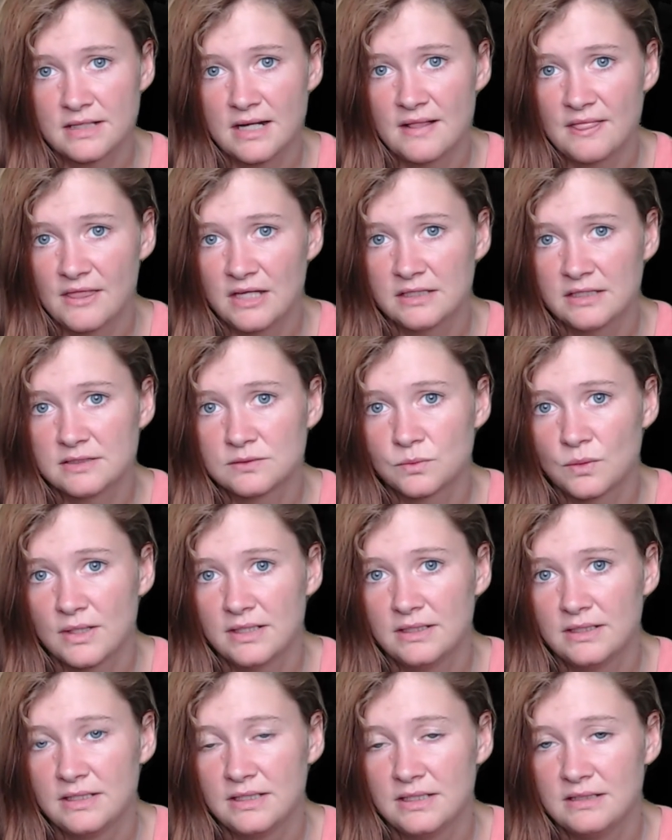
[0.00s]
And that is
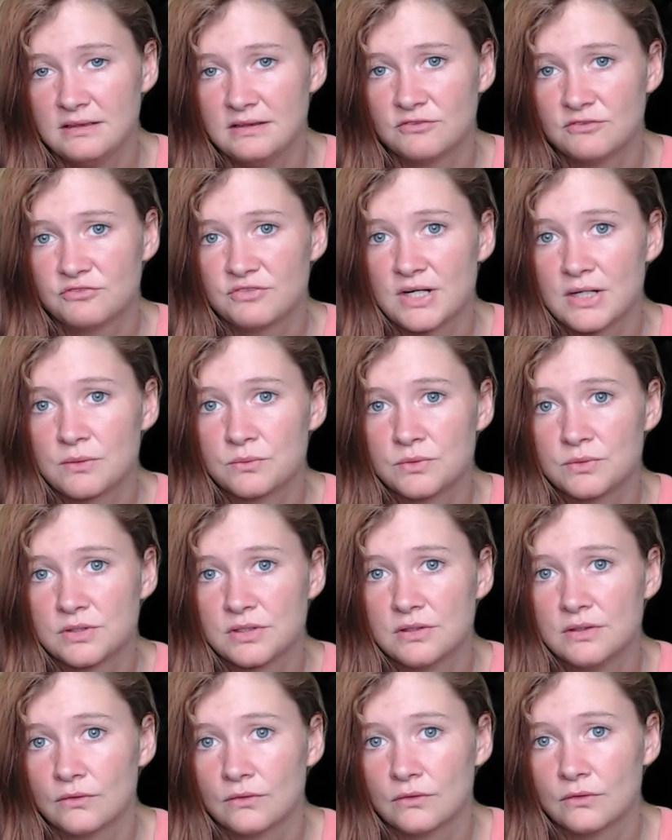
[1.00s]
when he found
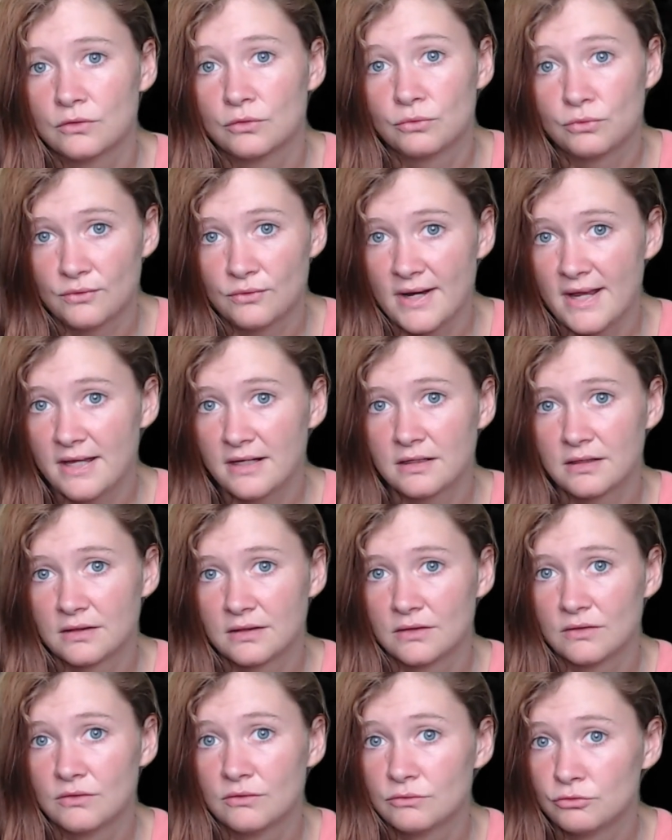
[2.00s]
Greg,
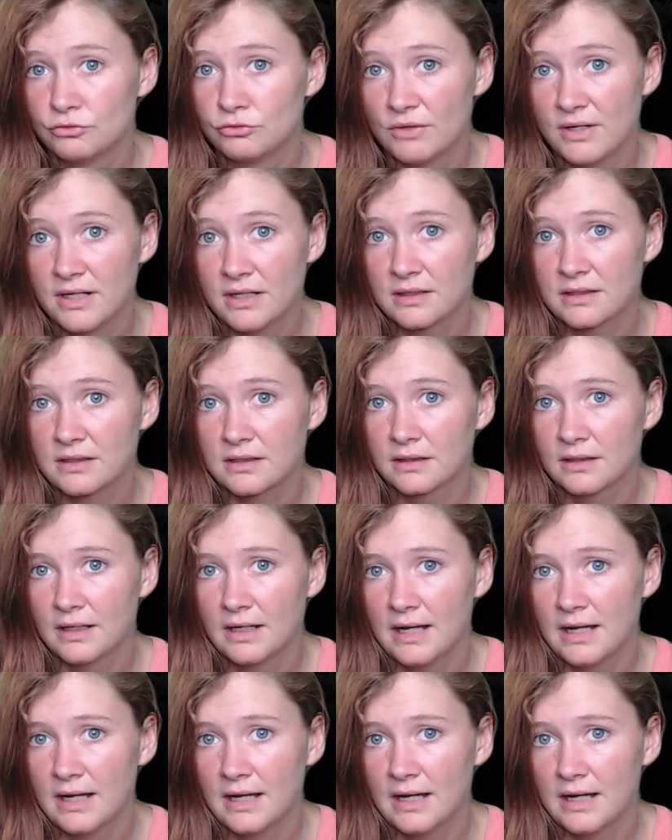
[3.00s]
Rick,